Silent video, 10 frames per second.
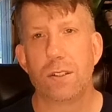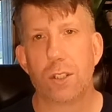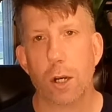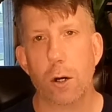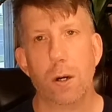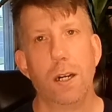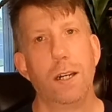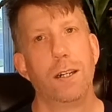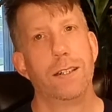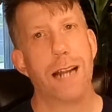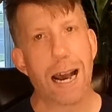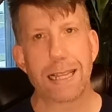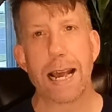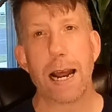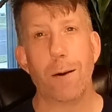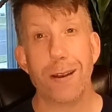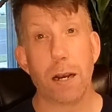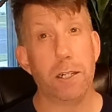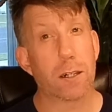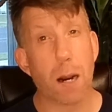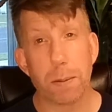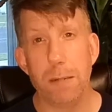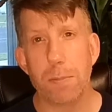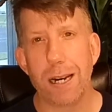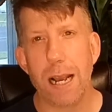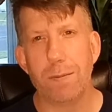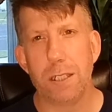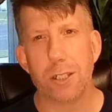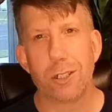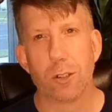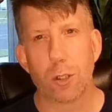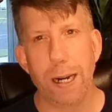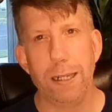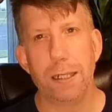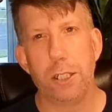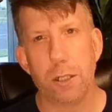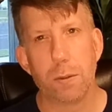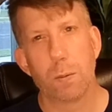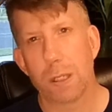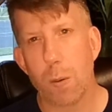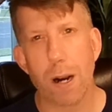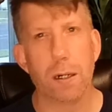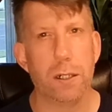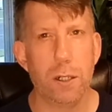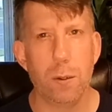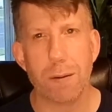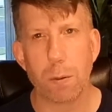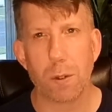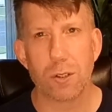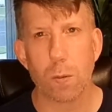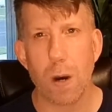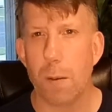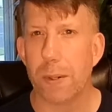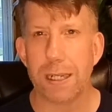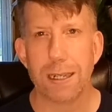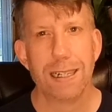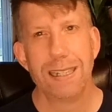So knock that out. Now, your company might have additional training that you're required to do every once in a while, but